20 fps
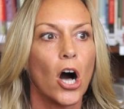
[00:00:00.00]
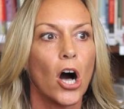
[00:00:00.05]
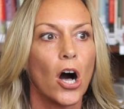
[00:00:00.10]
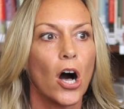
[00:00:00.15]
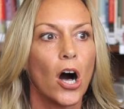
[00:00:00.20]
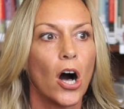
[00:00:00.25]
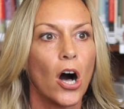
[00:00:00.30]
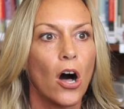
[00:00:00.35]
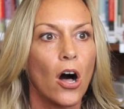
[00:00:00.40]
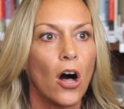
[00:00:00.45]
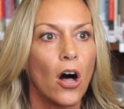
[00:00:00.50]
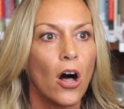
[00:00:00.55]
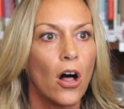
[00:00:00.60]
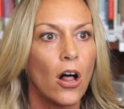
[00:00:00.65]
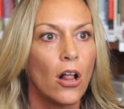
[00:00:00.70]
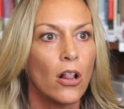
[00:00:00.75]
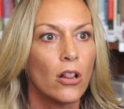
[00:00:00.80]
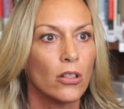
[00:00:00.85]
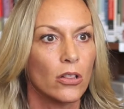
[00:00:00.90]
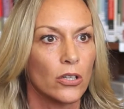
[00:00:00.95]

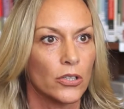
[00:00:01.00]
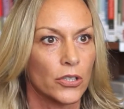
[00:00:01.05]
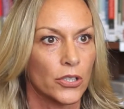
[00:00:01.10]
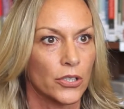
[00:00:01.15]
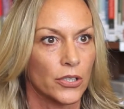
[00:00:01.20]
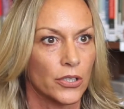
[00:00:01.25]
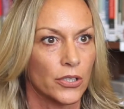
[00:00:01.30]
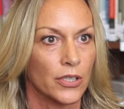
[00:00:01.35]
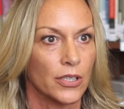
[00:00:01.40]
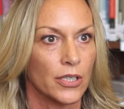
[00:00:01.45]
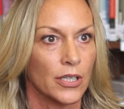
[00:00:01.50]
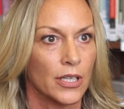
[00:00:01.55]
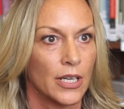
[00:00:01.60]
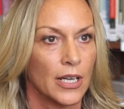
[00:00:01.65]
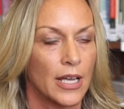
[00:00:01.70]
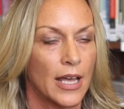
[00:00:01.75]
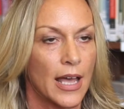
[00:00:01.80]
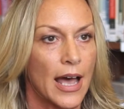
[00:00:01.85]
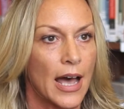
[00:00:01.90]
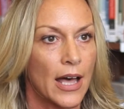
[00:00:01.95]
all learn
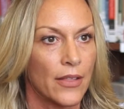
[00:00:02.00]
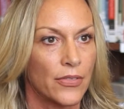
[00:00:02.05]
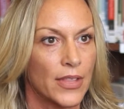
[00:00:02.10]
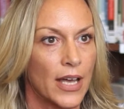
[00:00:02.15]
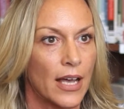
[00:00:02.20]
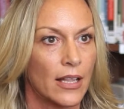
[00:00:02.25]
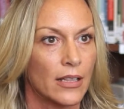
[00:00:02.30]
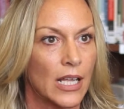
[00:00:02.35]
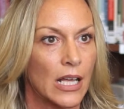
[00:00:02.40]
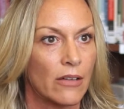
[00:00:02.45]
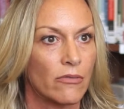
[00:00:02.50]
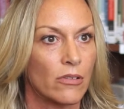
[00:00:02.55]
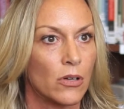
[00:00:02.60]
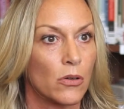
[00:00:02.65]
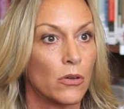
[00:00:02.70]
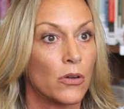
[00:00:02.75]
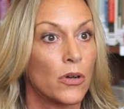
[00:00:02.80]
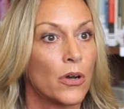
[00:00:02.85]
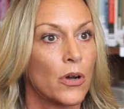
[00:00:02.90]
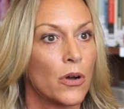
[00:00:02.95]
at that level,
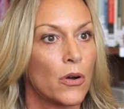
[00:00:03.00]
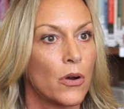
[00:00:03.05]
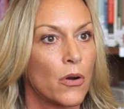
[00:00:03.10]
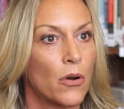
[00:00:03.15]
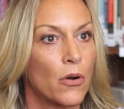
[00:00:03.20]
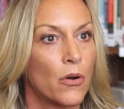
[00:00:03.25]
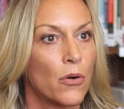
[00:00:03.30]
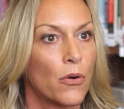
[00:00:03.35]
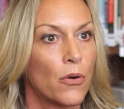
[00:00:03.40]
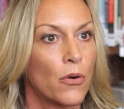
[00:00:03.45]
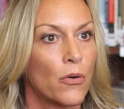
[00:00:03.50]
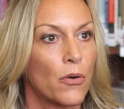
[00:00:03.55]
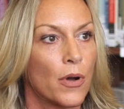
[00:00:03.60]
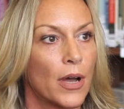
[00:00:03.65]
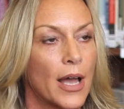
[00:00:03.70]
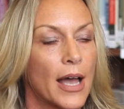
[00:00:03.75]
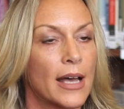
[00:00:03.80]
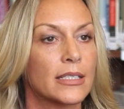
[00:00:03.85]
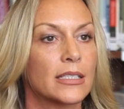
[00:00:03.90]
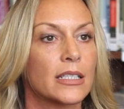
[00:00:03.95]

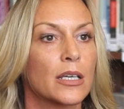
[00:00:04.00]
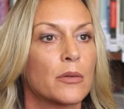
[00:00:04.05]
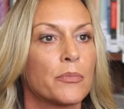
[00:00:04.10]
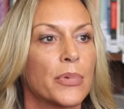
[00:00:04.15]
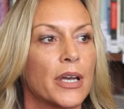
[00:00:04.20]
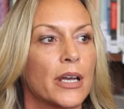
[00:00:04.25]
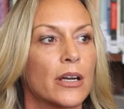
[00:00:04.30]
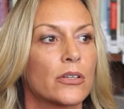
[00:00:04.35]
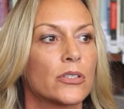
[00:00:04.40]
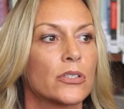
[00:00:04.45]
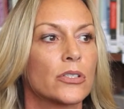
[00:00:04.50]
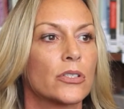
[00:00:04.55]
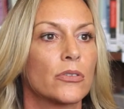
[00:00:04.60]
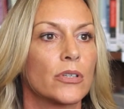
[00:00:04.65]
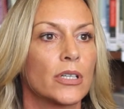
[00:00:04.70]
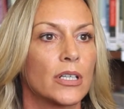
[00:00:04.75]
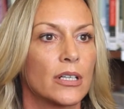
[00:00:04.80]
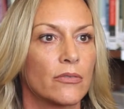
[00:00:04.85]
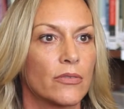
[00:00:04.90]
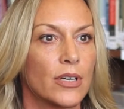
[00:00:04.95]
as compared to
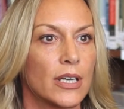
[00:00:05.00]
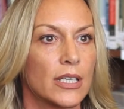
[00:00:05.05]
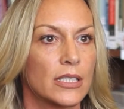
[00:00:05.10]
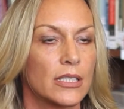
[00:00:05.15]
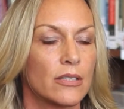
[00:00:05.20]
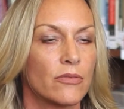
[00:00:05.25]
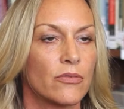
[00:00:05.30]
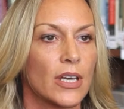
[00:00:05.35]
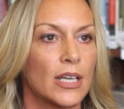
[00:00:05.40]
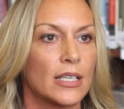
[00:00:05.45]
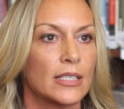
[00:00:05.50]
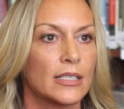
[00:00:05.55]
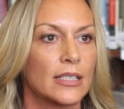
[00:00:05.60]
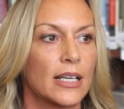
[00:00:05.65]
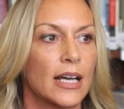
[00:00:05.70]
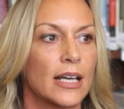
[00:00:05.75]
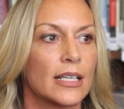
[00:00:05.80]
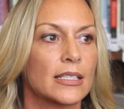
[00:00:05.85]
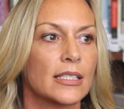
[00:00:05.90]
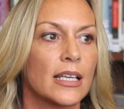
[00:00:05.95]
in a face-to-face
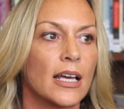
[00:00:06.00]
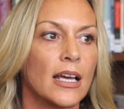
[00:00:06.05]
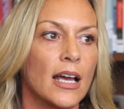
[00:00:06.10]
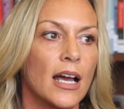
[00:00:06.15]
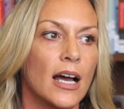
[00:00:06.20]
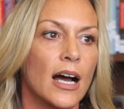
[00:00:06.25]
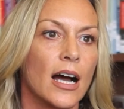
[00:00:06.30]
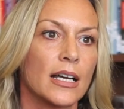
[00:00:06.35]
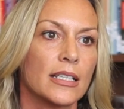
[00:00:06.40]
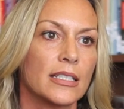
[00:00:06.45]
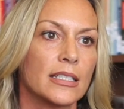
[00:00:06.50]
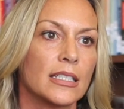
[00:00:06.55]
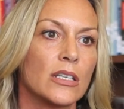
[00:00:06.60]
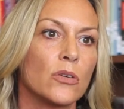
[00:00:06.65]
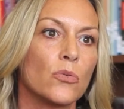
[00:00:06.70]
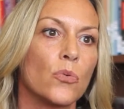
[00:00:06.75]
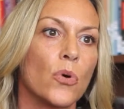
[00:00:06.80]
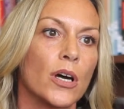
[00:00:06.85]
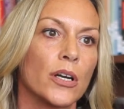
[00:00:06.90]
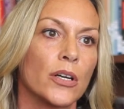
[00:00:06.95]
class, I see
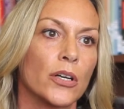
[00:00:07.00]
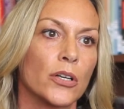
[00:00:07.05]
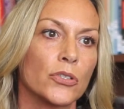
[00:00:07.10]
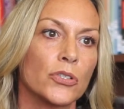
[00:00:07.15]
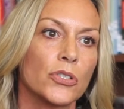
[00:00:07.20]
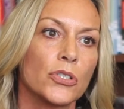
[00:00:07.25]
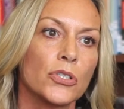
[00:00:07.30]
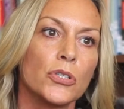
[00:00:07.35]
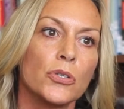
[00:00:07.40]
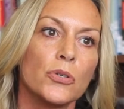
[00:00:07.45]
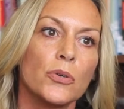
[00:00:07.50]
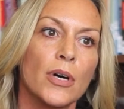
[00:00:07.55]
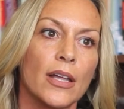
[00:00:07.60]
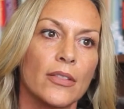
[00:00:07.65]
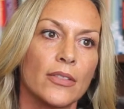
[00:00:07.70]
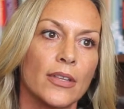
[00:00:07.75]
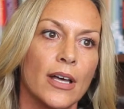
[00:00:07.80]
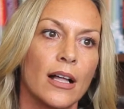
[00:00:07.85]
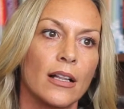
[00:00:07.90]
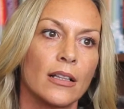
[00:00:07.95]
1 or 2 at
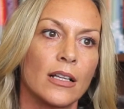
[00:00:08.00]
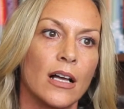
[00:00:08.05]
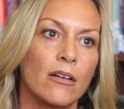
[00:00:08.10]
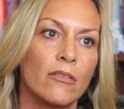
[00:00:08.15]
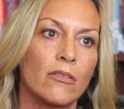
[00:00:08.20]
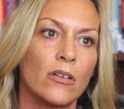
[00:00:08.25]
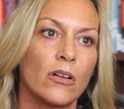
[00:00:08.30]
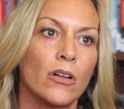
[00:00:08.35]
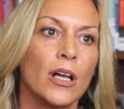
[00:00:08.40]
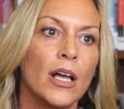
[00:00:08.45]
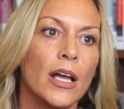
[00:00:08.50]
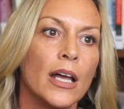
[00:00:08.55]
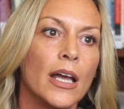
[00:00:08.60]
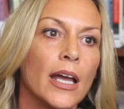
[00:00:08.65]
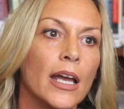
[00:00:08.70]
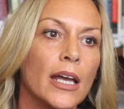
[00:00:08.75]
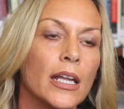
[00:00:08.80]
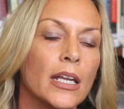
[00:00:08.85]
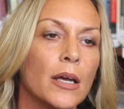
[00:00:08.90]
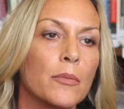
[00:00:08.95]
that level,
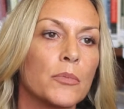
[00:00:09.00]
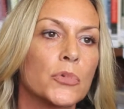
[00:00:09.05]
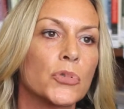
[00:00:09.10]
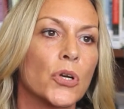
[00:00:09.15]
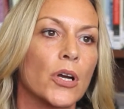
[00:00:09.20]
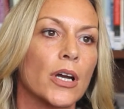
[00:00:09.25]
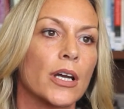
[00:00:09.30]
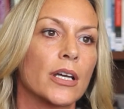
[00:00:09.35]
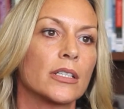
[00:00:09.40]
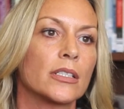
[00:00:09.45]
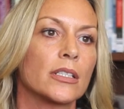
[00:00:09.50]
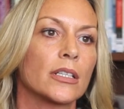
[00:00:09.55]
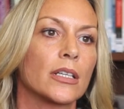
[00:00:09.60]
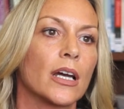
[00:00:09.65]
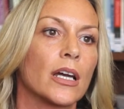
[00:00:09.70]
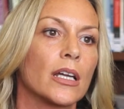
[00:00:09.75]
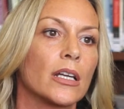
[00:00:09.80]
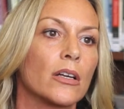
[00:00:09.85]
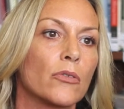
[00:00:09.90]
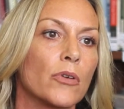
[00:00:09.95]
and I'm trying to
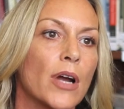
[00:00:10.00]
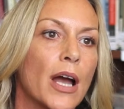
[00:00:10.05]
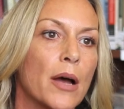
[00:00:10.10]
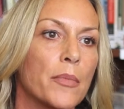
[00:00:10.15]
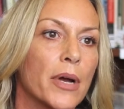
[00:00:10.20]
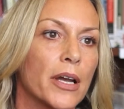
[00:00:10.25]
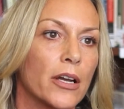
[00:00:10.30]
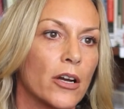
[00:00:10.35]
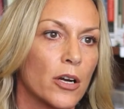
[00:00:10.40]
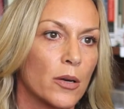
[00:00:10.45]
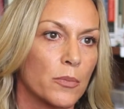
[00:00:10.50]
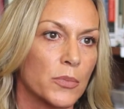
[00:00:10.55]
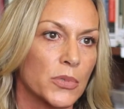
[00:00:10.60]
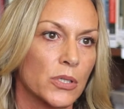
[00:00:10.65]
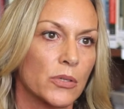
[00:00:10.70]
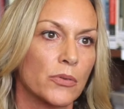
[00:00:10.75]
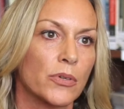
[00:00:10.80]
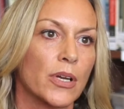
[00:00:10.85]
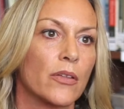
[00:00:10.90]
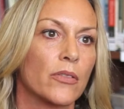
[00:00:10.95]
kind of wrap my arms
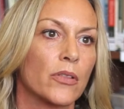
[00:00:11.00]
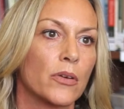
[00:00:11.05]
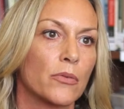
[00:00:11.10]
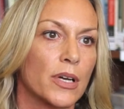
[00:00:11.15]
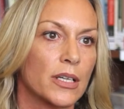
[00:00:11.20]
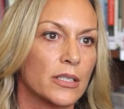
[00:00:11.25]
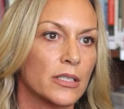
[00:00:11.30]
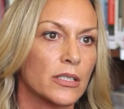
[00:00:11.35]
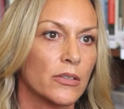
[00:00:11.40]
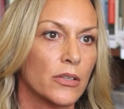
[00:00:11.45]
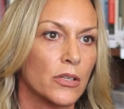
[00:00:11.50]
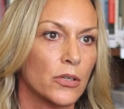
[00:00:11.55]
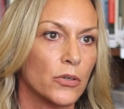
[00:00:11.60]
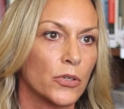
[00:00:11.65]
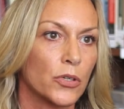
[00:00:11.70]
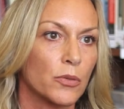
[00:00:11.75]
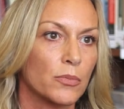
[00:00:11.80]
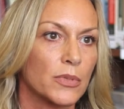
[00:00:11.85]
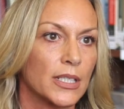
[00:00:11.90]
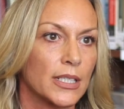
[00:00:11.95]
around the rest of the
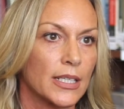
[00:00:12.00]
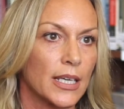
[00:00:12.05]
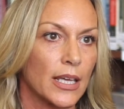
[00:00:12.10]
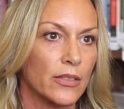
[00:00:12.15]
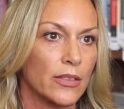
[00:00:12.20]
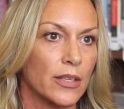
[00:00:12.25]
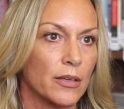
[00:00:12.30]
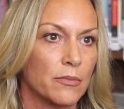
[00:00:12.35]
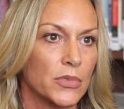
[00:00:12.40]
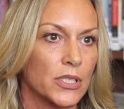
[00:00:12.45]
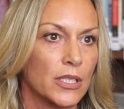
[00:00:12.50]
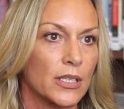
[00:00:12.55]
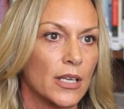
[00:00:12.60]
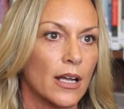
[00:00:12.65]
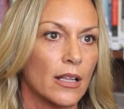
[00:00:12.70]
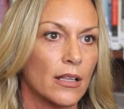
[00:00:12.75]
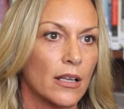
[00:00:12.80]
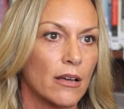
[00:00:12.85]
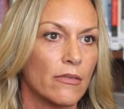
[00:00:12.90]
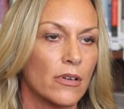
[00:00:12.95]
group to get them to that
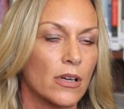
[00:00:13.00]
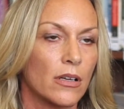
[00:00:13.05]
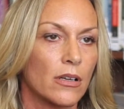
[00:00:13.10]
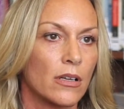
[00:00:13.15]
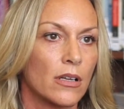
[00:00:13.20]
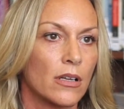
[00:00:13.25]
level.